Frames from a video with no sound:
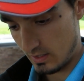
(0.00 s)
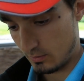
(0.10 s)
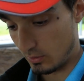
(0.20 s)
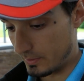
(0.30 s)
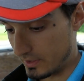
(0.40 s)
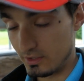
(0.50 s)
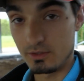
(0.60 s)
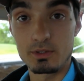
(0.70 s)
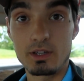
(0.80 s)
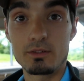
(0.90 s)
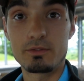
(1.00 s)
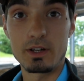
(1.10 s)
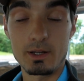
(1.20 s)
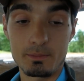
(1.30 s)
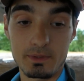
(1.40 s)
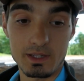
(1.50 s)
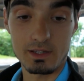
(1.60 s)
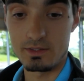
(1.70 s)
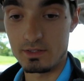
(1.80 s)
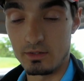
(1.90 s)
What are we going to do with the old farm?
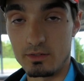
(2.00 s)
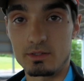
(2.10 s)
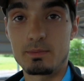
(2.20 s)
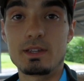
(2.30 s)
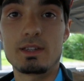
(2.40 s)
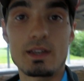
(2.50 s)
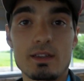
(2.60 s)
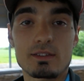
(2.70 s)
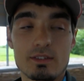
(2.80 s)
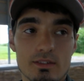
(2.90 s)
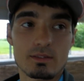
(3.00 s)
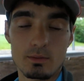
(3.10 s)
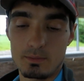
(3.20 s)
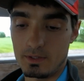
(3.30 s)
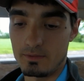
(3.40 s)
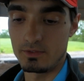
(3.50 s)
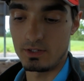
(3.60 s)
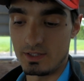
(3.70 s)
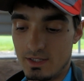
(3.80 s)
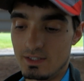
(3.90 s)
That is going to be, yes, it will be
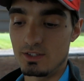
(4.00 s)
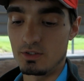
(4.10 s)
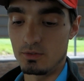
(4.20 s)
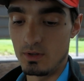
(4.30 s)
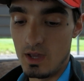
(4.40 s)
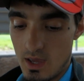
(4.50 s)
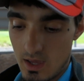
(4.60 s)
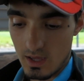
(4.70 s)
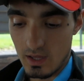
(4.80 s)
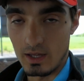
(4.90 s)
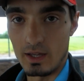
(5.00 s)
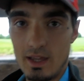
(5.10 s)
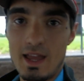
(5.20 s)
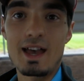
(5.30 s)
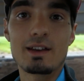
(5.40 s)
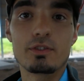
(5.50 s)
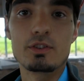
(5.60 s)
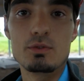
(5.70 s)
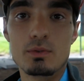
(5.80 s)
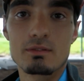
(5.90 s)
converted into a heifer
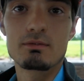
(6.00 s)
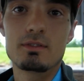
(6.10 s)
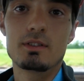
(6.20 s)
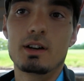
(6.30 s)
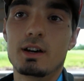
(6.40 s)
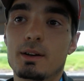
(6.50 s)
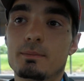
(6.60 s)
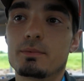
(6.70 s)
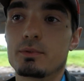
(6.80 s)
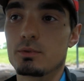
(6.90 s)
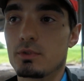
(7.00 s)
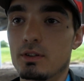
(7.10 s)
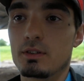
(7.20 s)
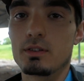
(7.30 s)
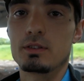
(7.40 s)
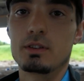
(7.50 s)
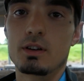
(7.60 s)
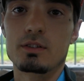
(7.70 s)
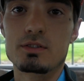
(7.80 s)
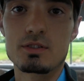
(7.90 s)
unit. For all the
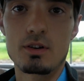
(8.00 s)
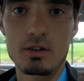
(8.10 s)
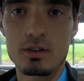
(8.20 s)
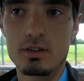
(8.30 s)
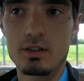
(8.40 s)
younger stock.